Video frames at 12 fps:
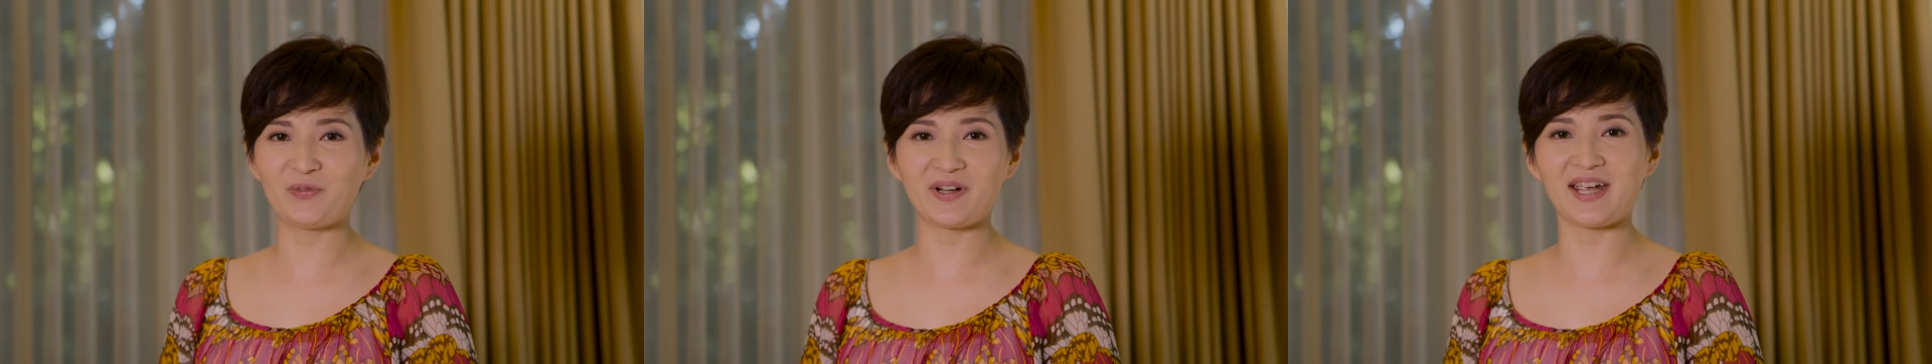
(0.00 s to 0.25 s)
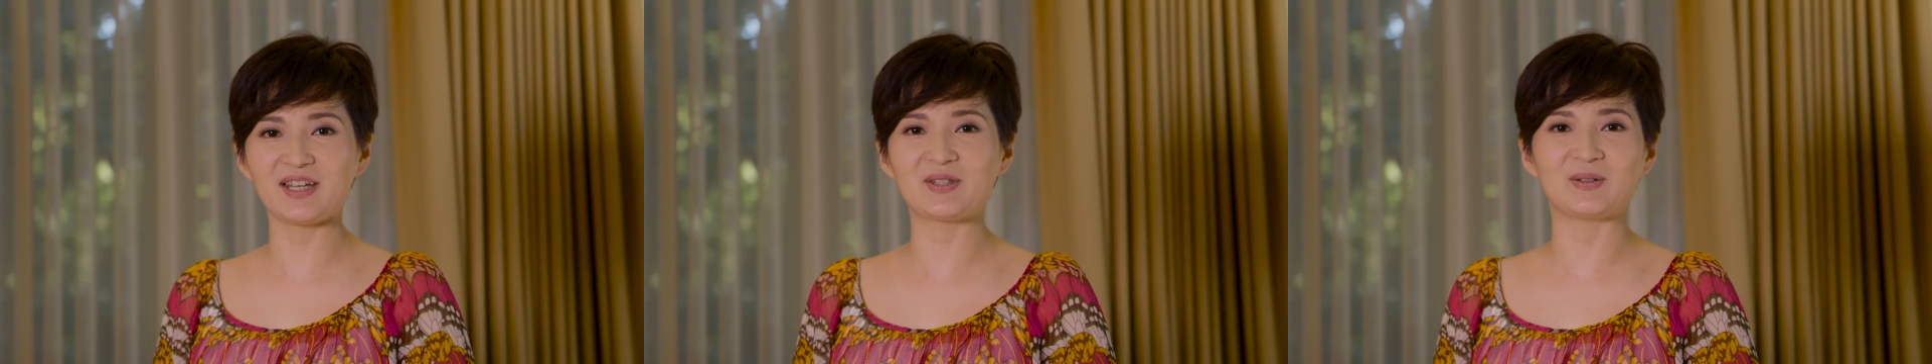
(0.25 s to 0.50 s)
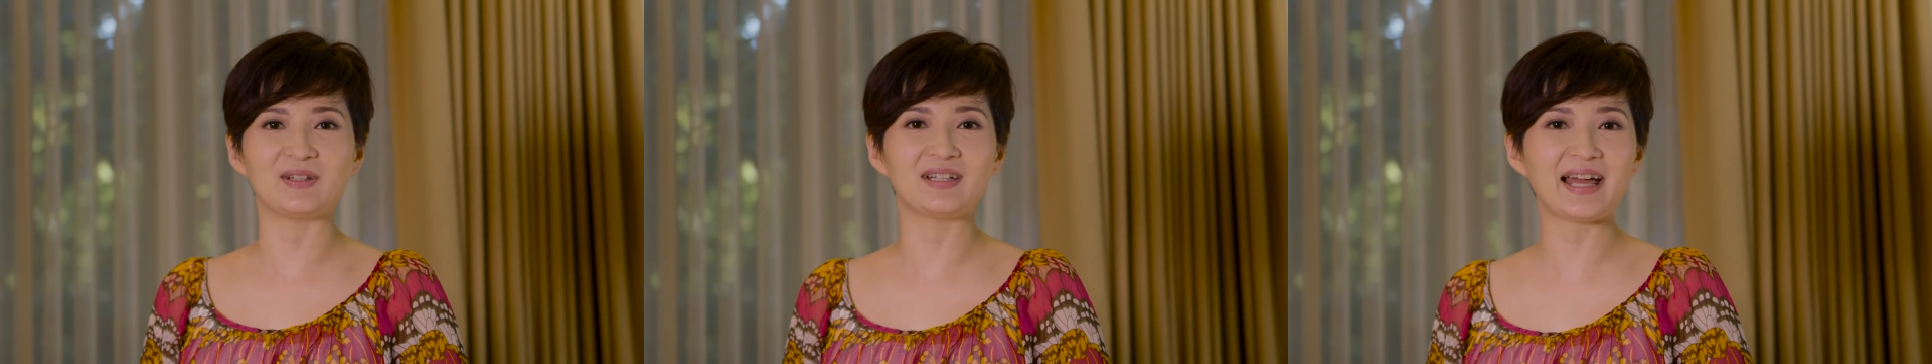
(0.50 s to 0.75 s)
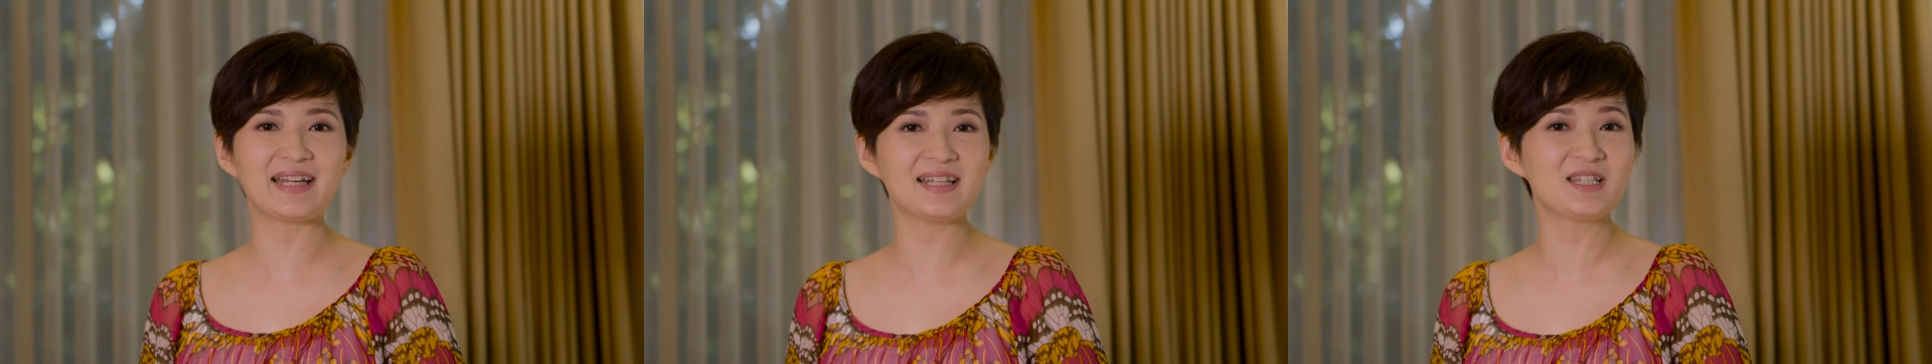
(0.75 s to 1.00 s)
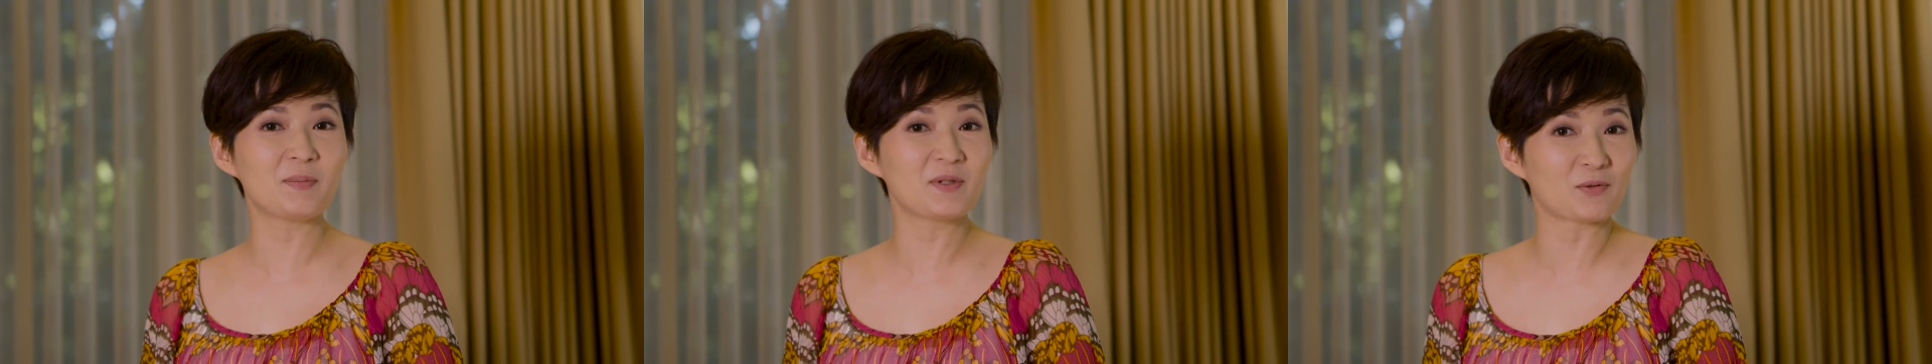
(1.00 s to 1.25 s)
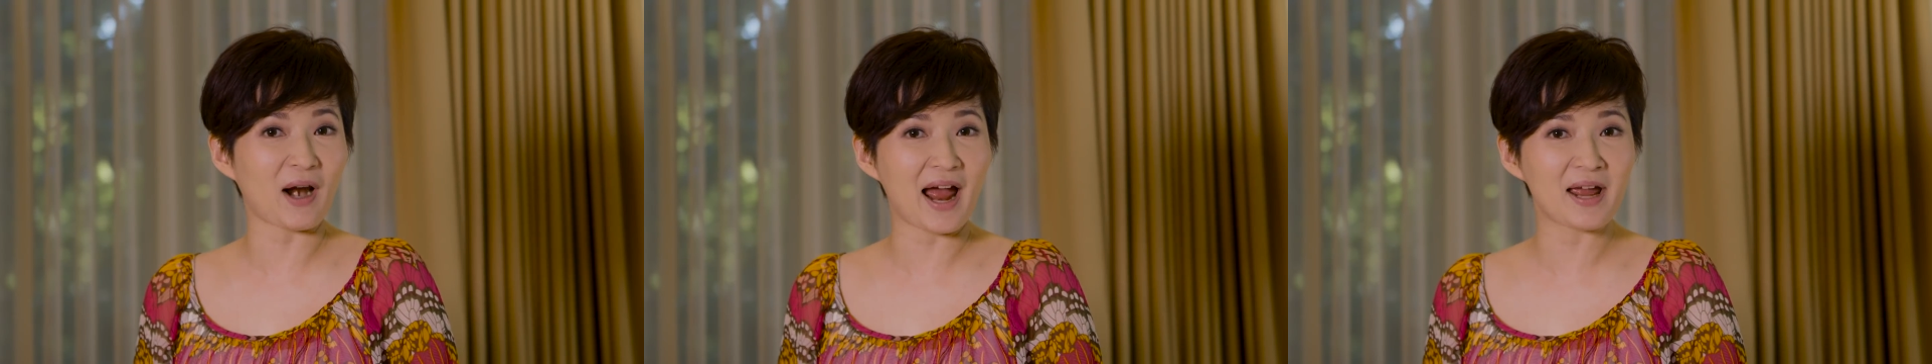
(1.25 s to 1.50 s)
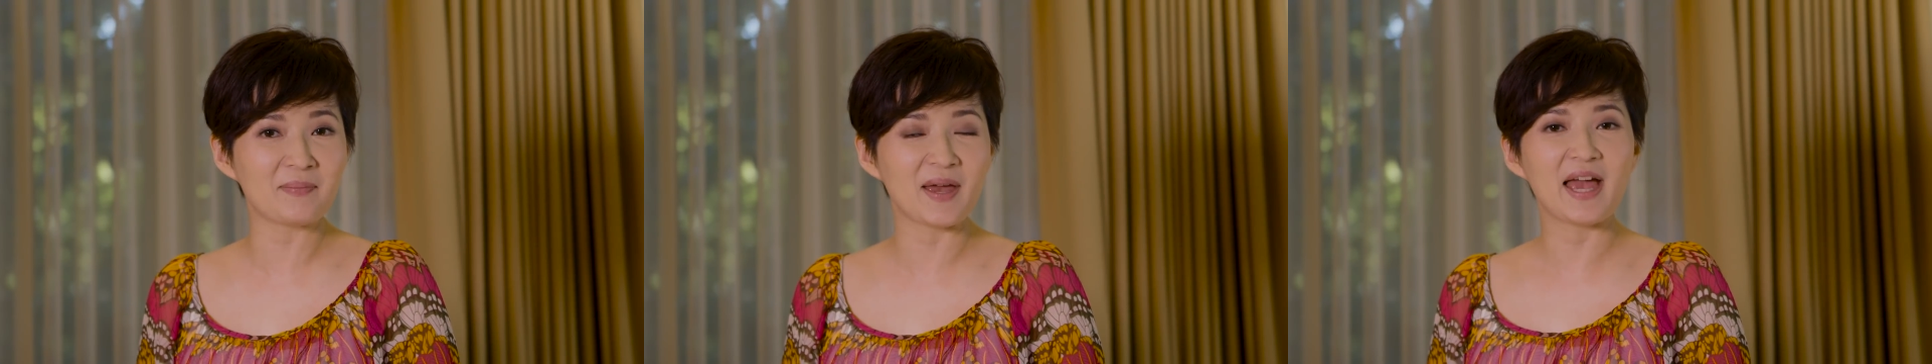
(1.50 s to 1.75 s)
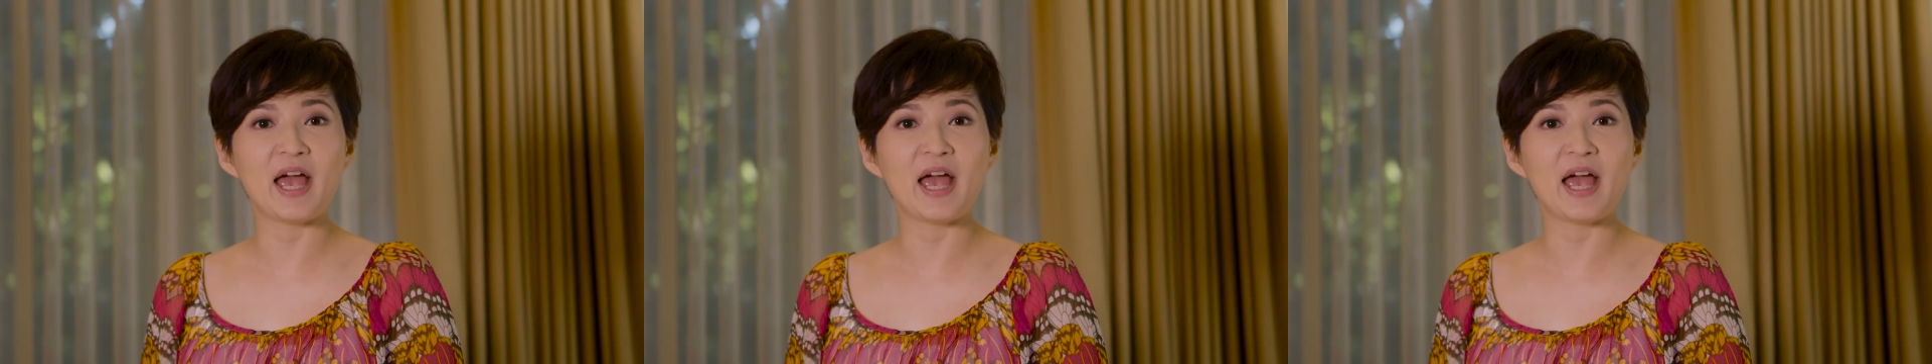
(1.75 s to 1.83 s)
forget to like and subscribe,